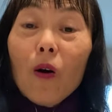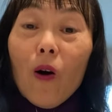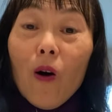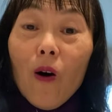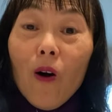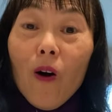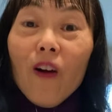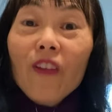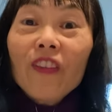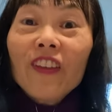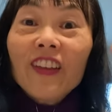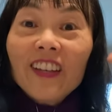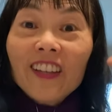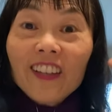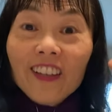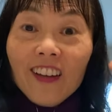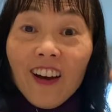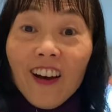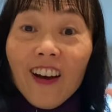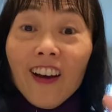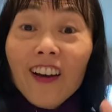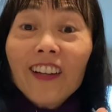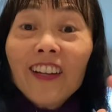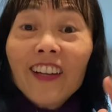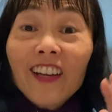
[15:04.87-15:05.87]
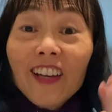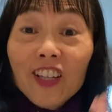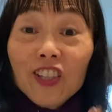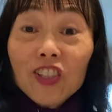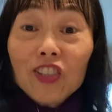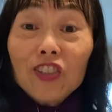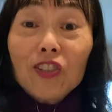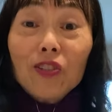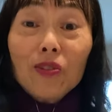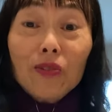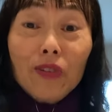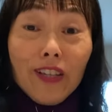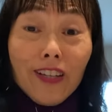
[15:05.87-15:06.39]
all that God
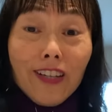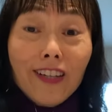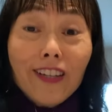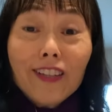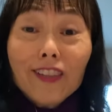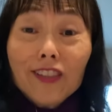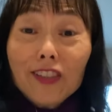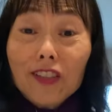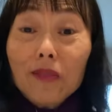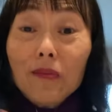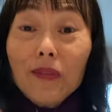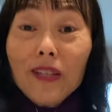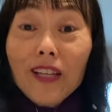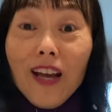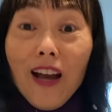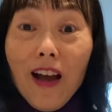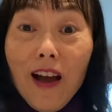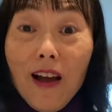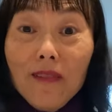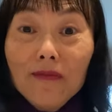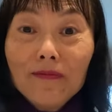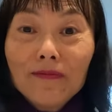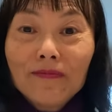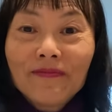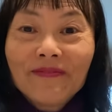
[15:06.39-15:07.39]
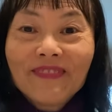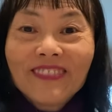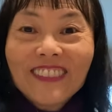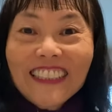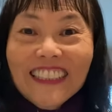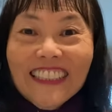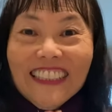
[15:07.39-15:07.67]
has created us to become.